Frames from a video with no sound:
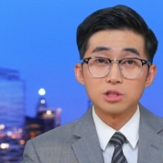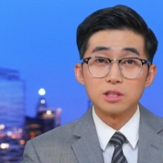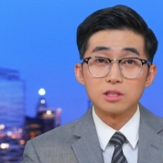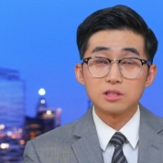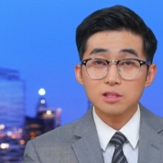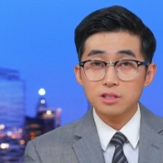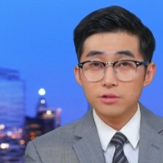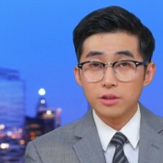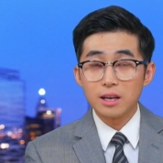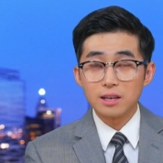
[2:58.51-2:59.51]
she
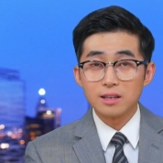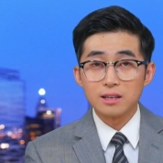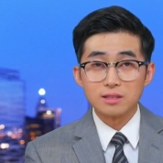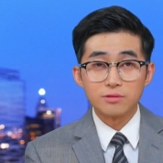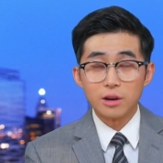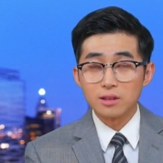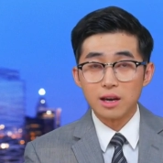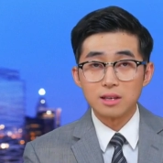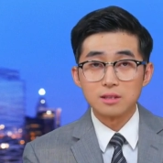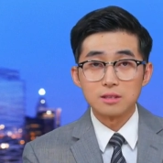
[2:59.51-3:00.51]
doesn't think it's very
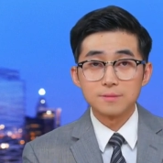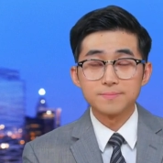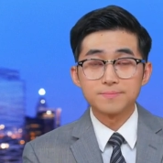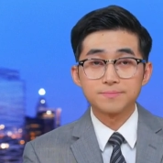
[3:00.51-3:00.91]
likely.